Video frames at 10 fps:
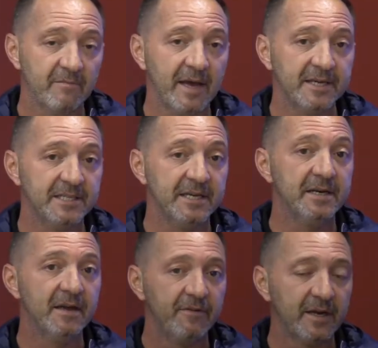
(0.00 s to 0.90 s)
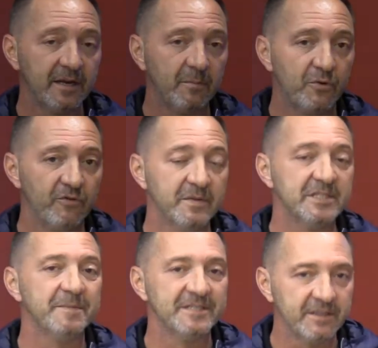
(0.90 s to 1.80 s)
have made a significant
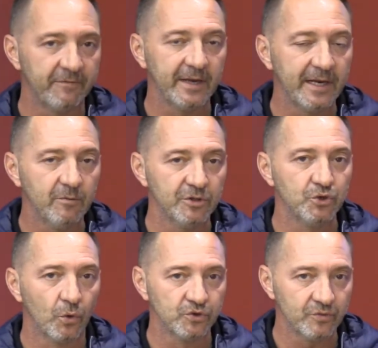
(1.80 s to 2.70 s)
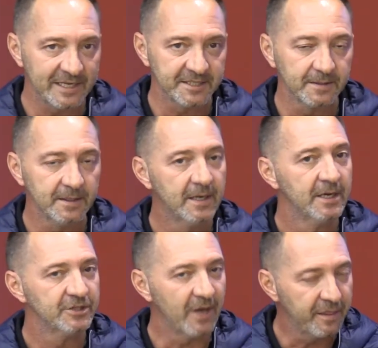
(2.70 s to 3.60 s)
improvement specifically with George Russell.
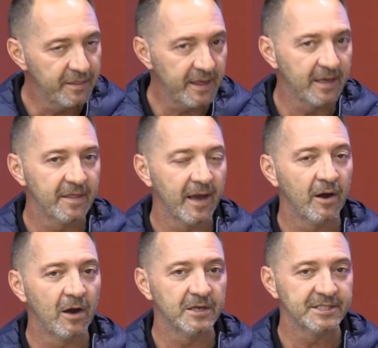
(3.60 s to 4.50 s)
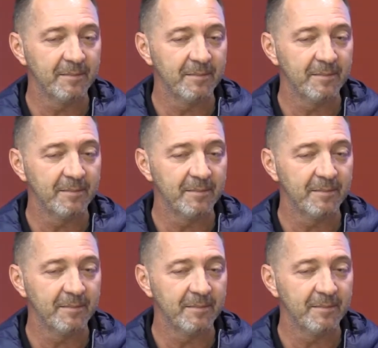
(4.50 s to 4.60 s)
So I think they are